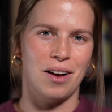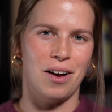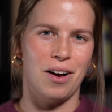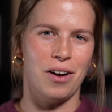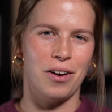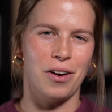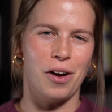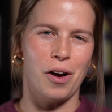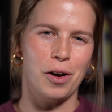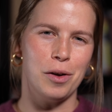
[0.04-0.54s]

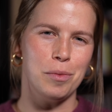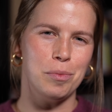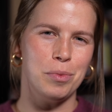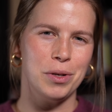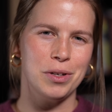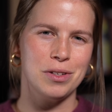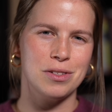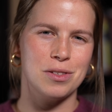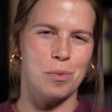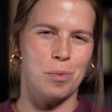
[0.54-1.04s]
Are art
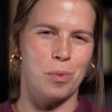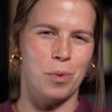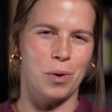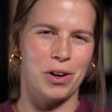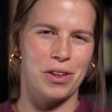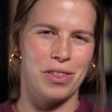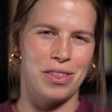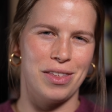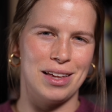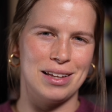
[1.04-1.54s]
books
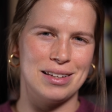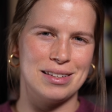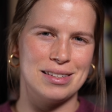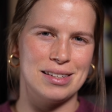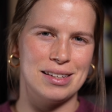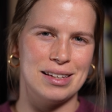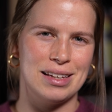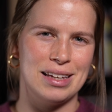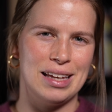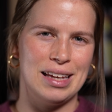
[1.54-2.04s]
worth
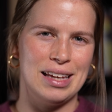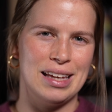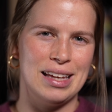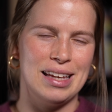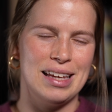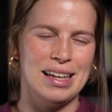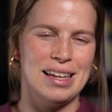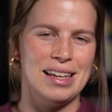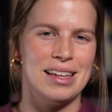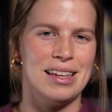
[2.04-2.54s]
it?
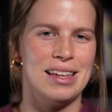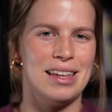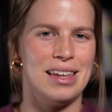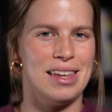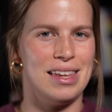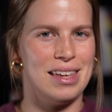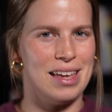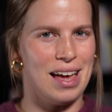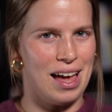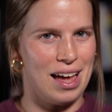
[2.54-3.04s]

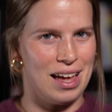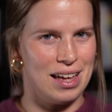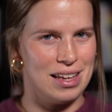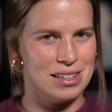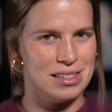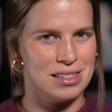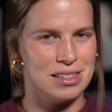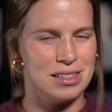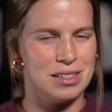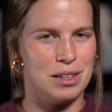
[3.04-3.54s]

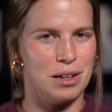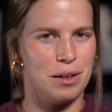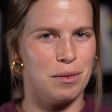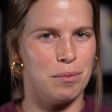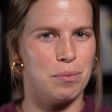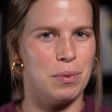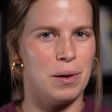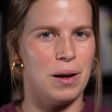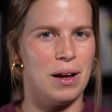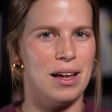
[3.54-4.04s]
Yes,
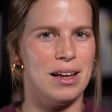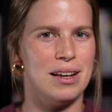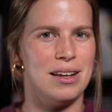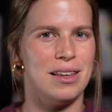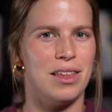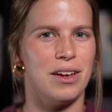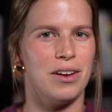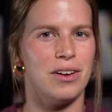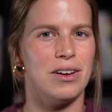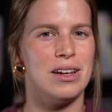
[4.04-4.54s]
but
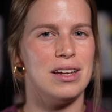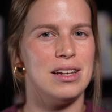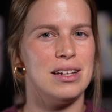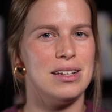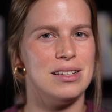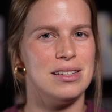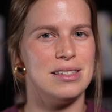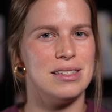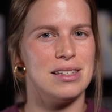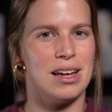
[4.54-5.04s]
there
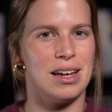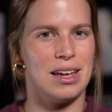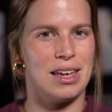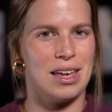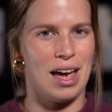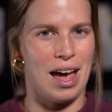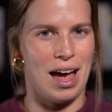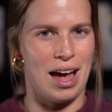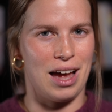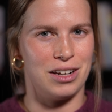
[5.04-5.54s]
is a
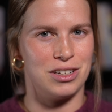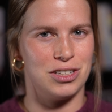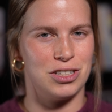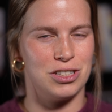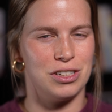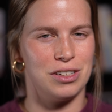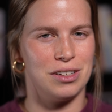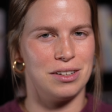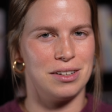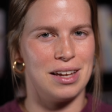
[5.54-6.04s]

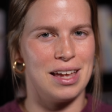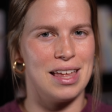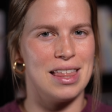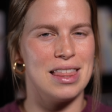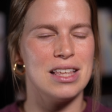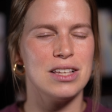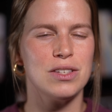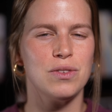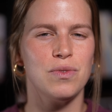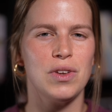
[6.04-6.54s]
catch. In
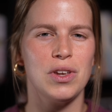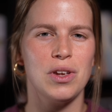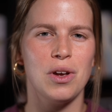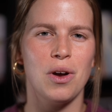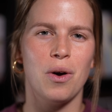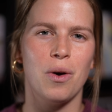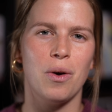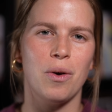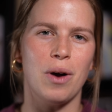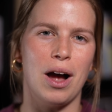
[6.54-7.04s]
this
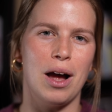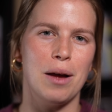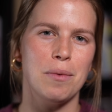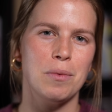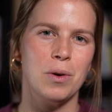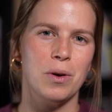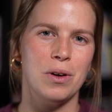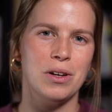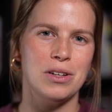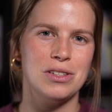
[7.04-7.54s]
video,
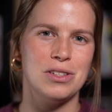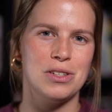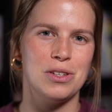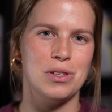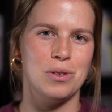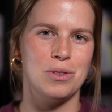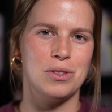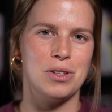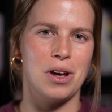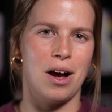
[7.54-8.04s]
I'm going
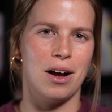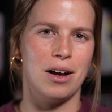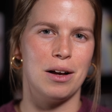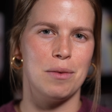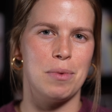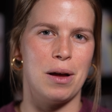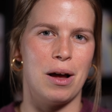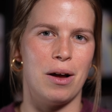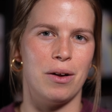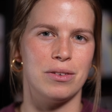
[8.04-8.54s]
to talk
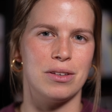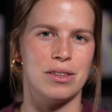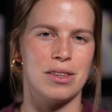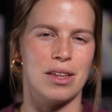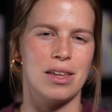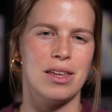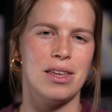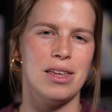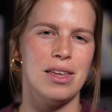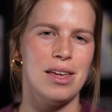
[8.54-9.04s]
about
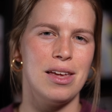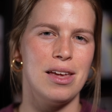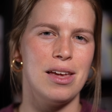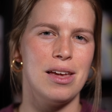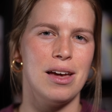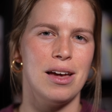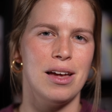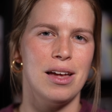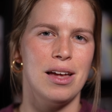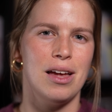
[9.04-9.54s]
the
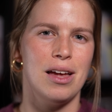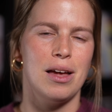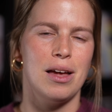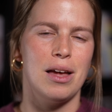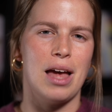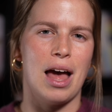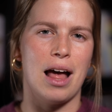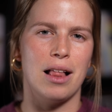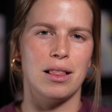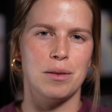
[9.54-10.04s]
key
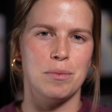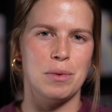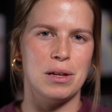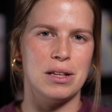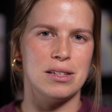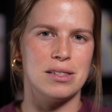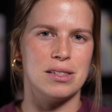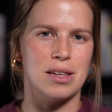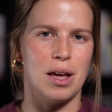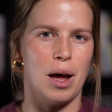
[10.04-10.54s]

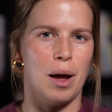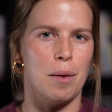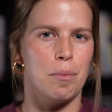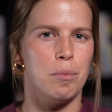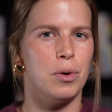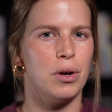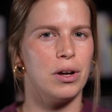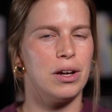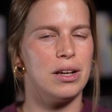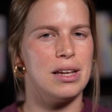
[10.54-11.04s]
elements a
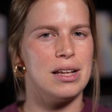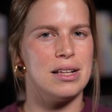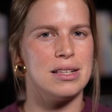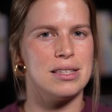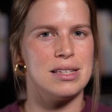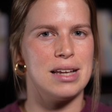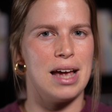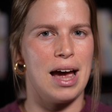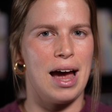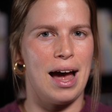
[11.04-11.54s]
book
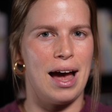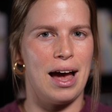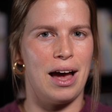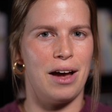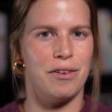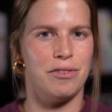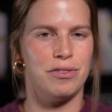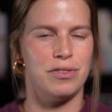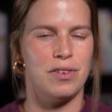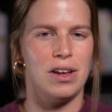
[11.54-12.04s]
needs to
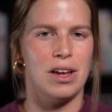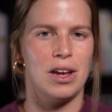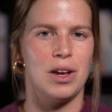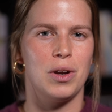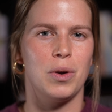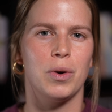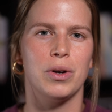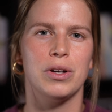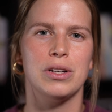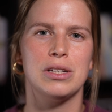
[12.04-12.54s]
have in
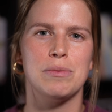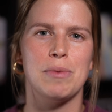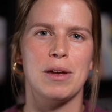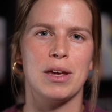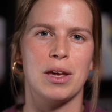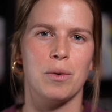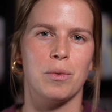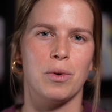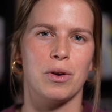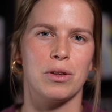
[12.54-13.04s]
order to
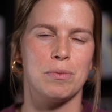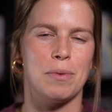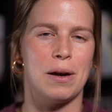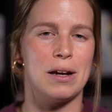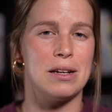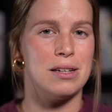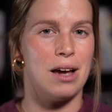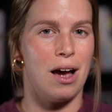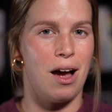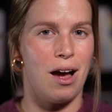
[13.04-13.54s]
make it worth
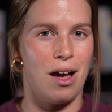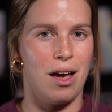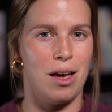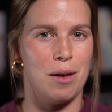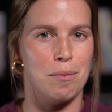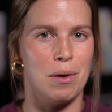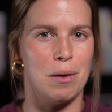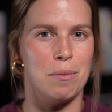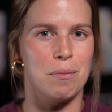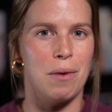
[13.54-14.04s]
my
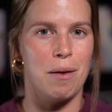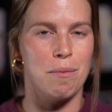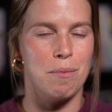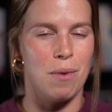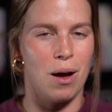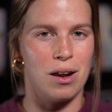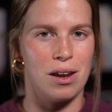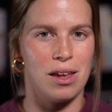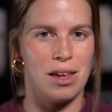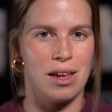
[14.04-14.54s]
time, my
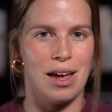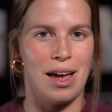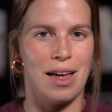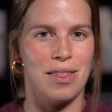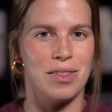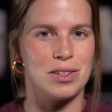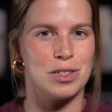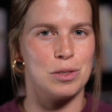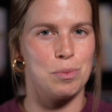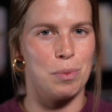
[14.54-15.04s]
money,
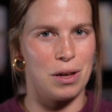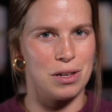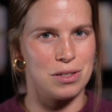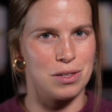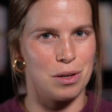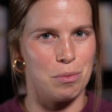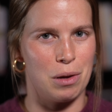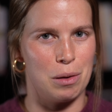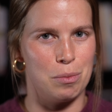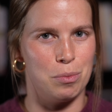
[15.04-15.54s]
and the space
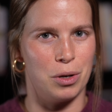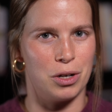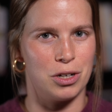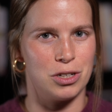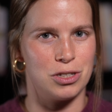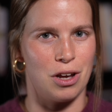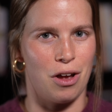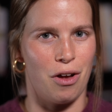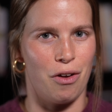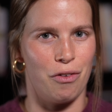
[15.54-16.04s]
on my
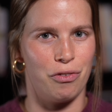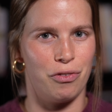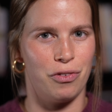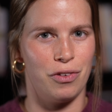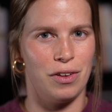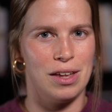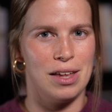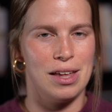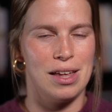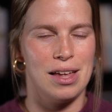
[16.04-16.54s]
bookshelf.
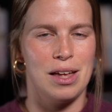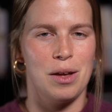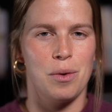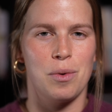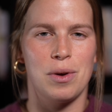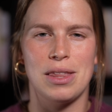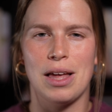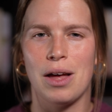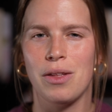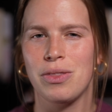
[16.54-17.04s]

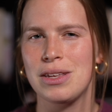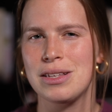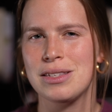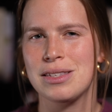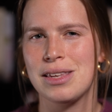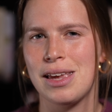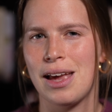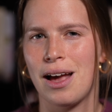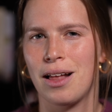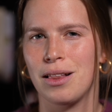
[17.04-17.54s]
Without these
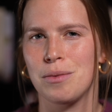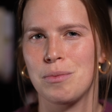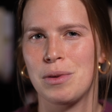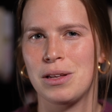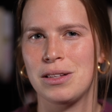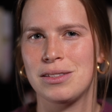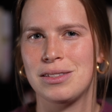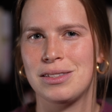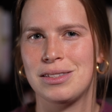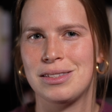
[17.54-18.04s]
key
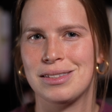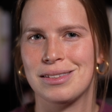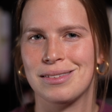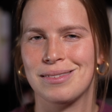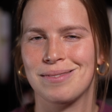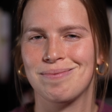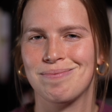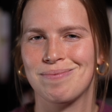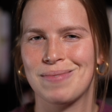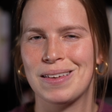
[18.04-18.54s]

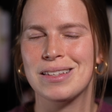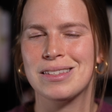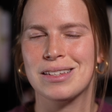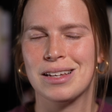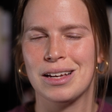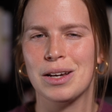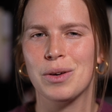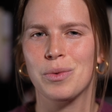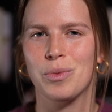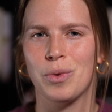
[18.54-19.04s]
elements, it's
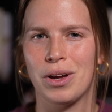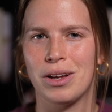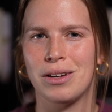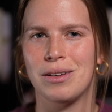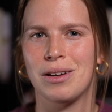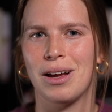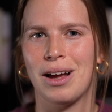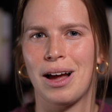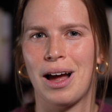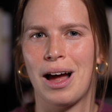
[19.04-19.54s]
going to
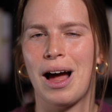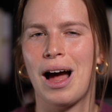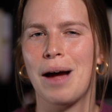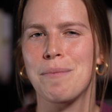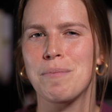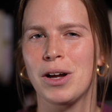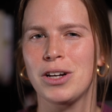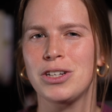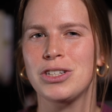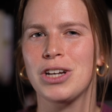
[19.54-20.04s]
run a
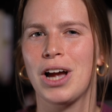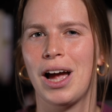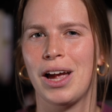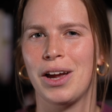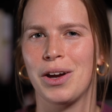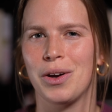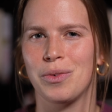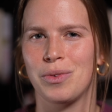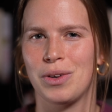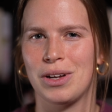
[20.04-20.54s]
much
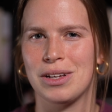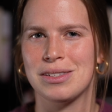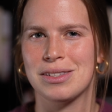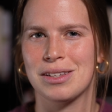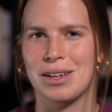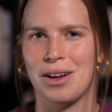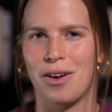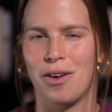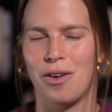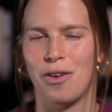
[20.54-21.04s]
higher
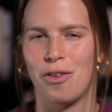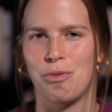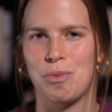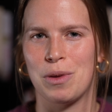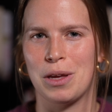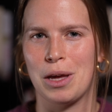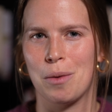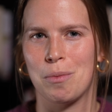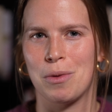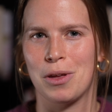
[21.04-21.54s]
risk of
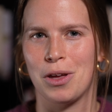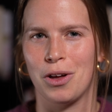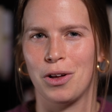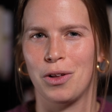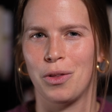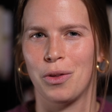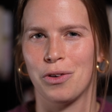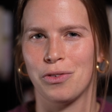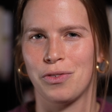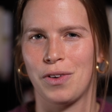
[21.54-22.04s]
becoming a
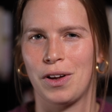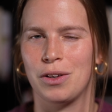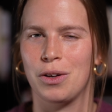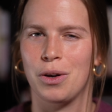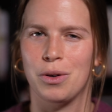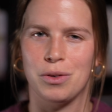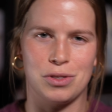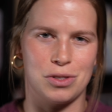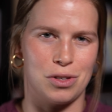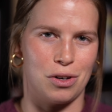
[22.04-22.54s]
glorified
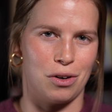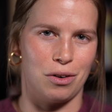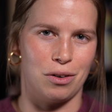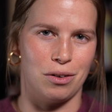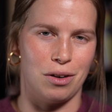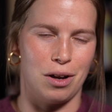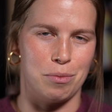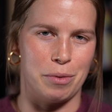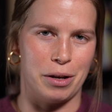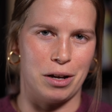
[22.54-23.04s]
coaster
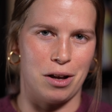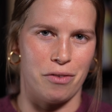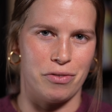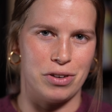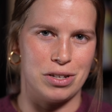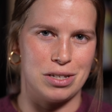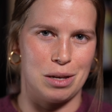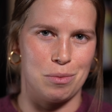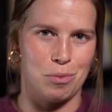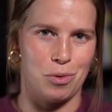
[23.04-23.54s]
on my
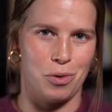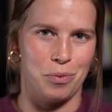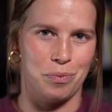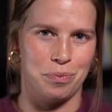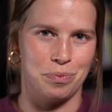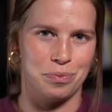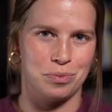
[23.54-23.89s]
coffee table.